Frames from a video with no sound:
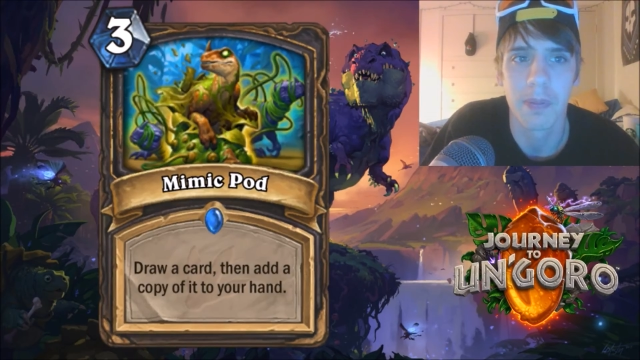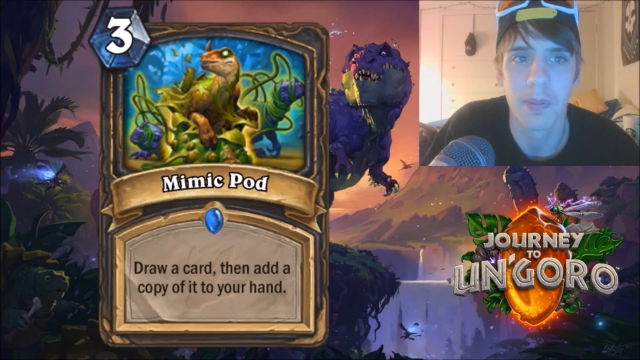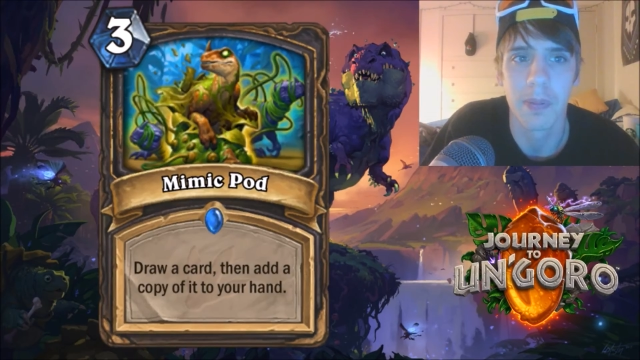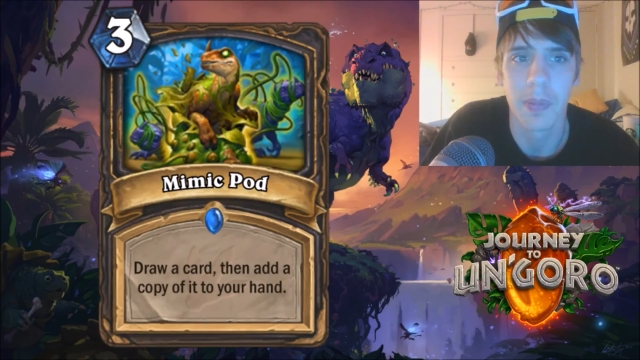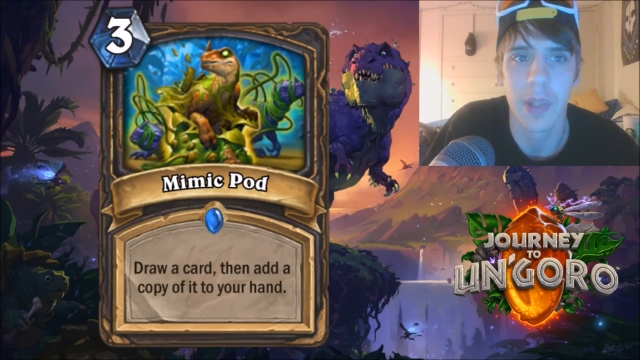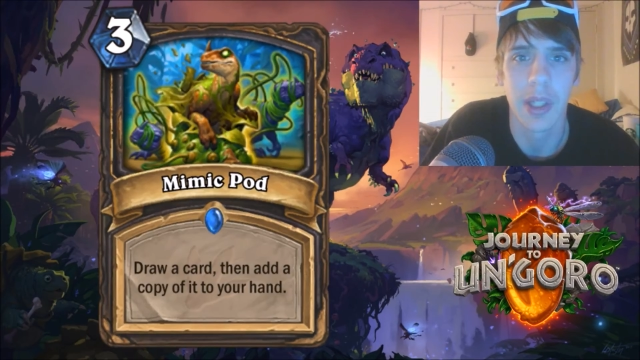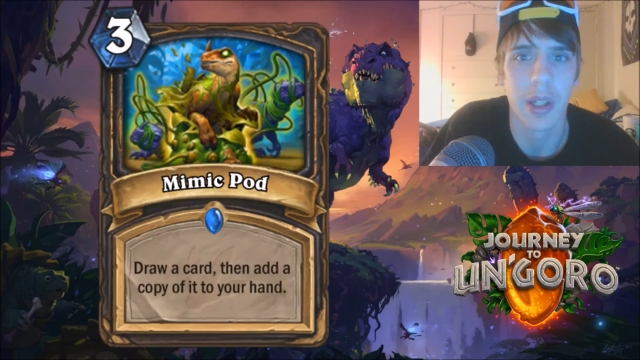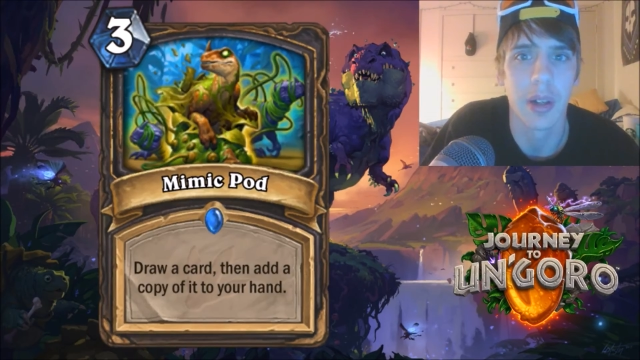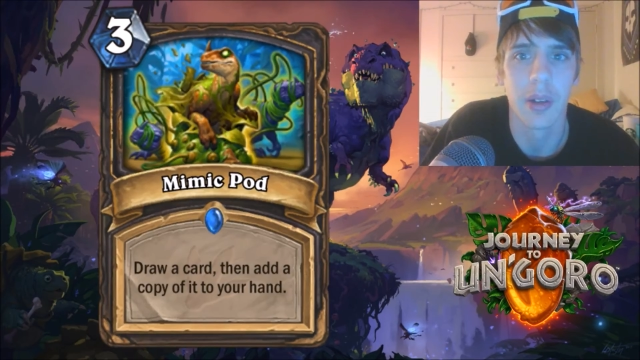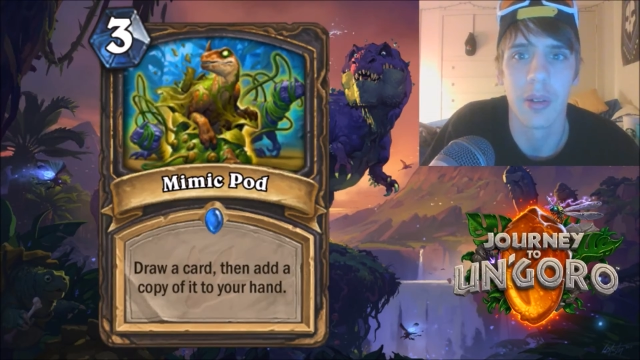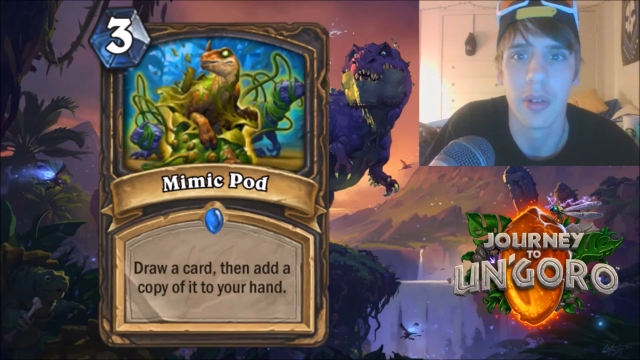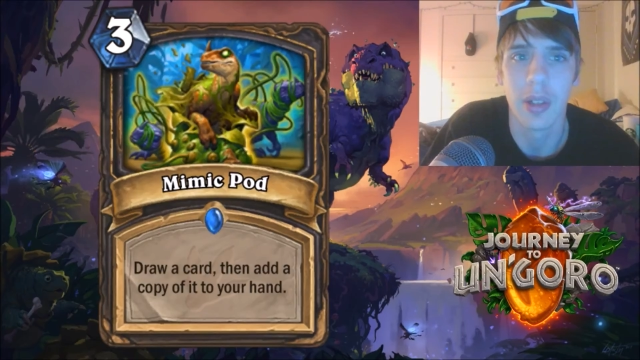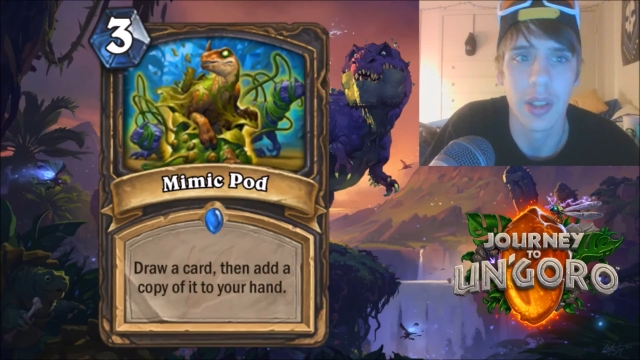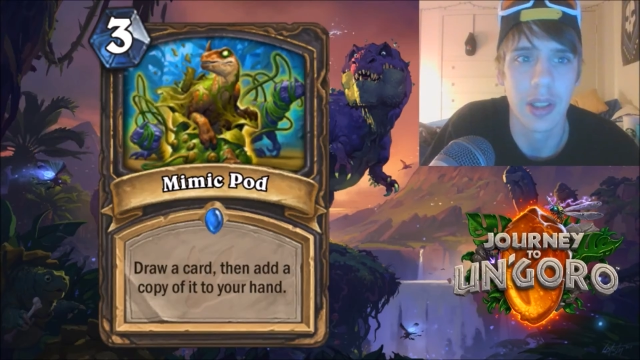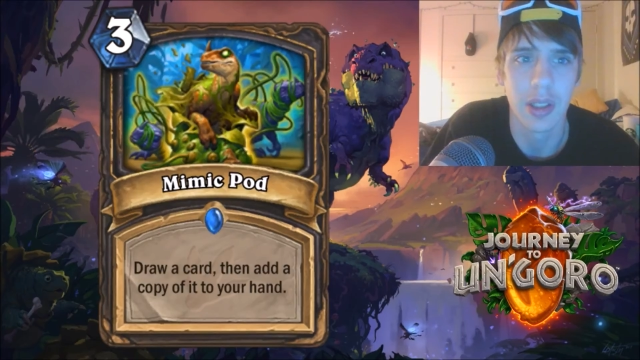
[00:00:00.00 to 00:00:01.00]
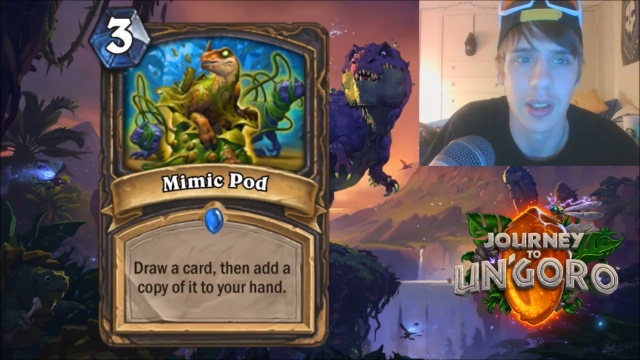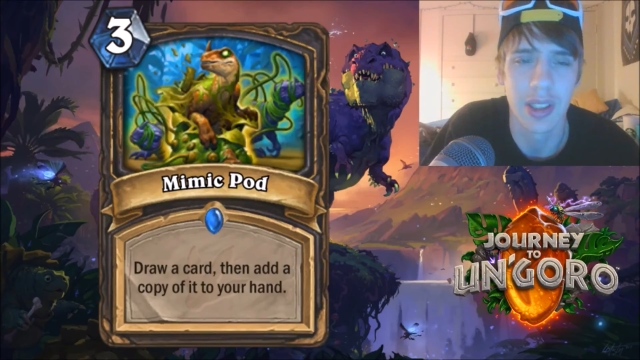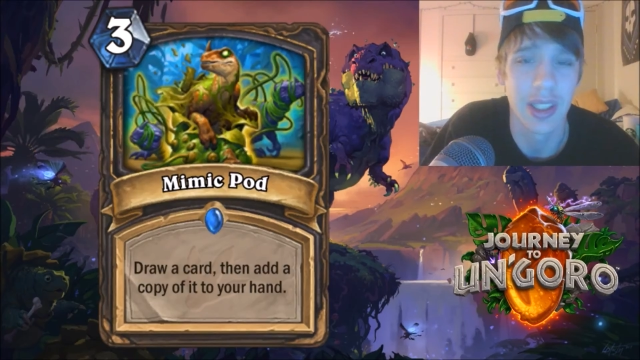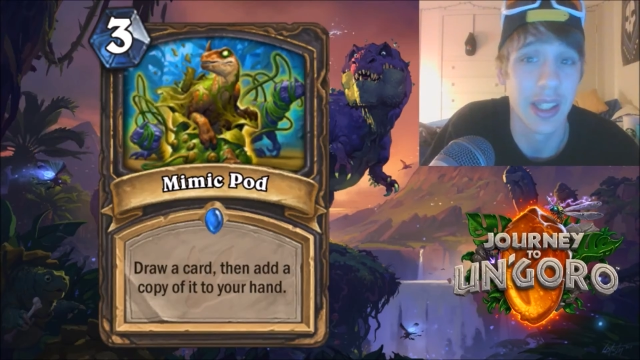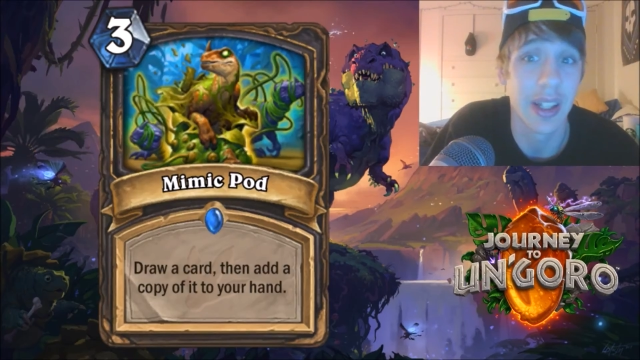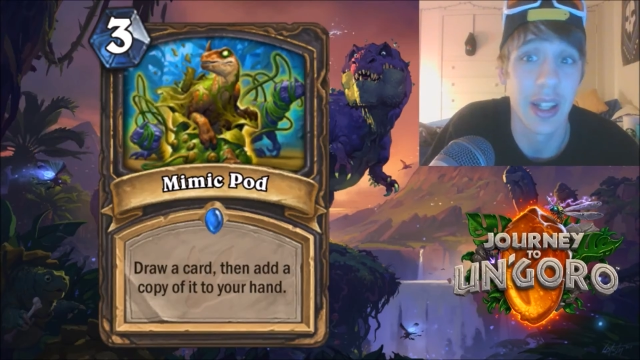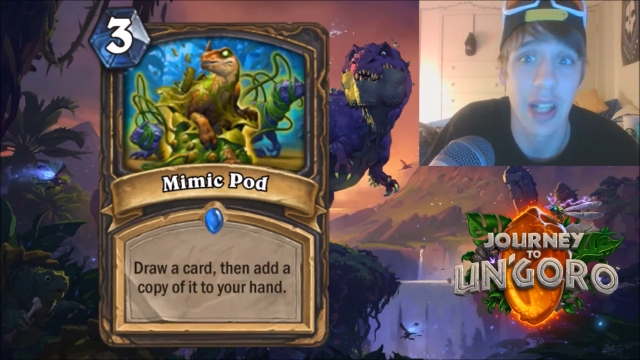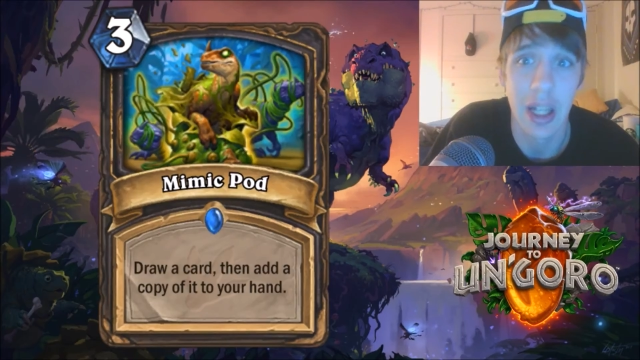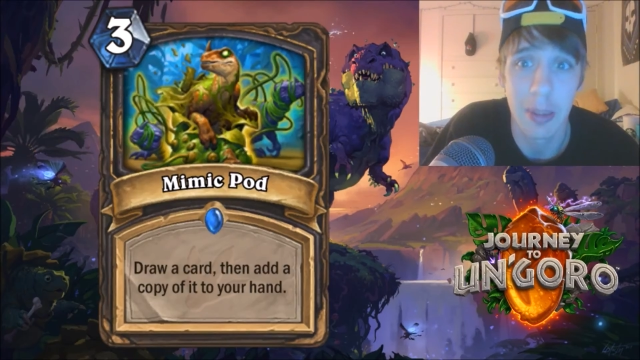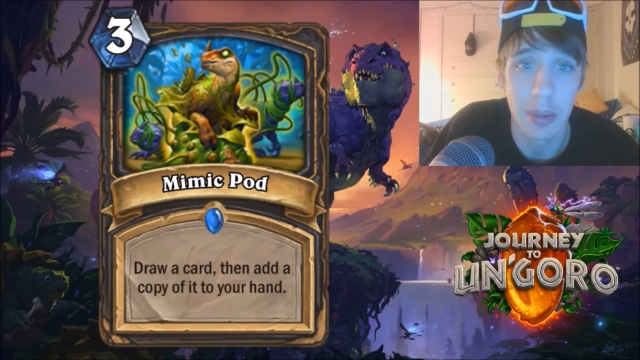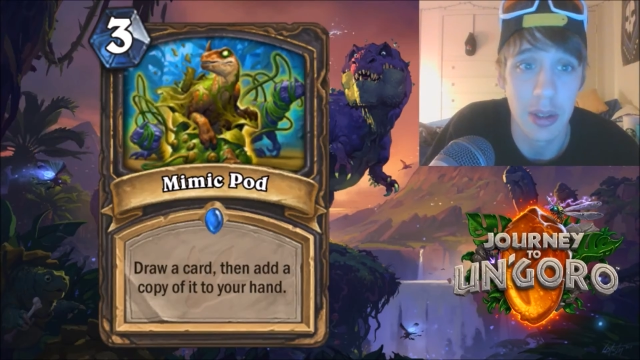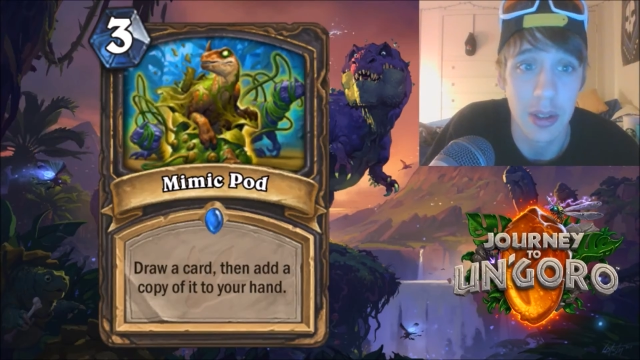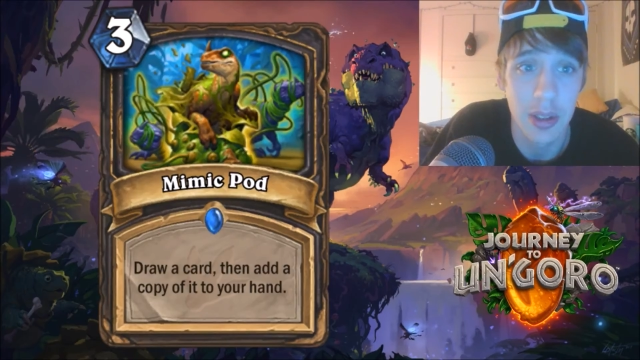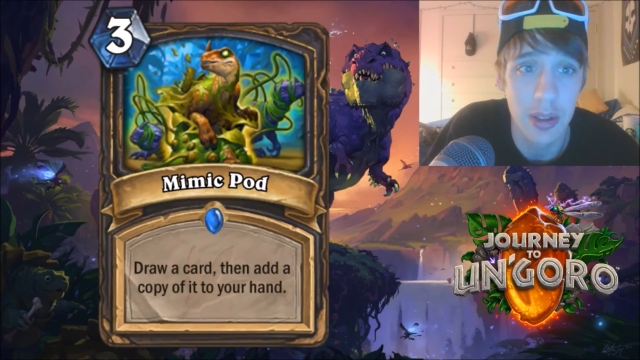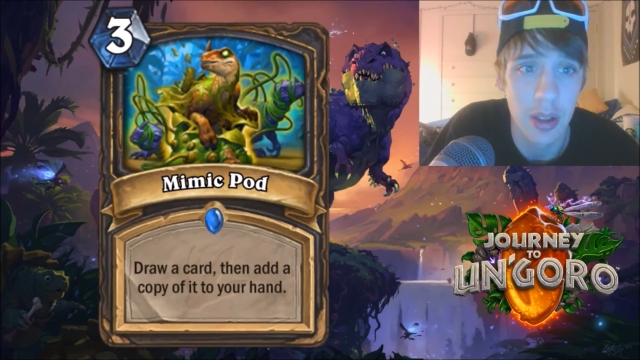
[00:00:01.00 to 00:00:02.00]
You know, let's say that
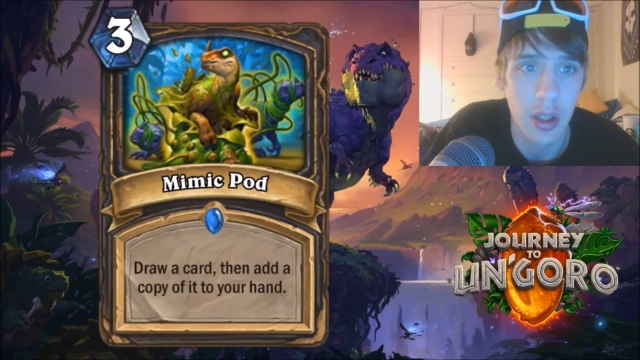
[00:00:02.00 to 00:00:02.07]
happens.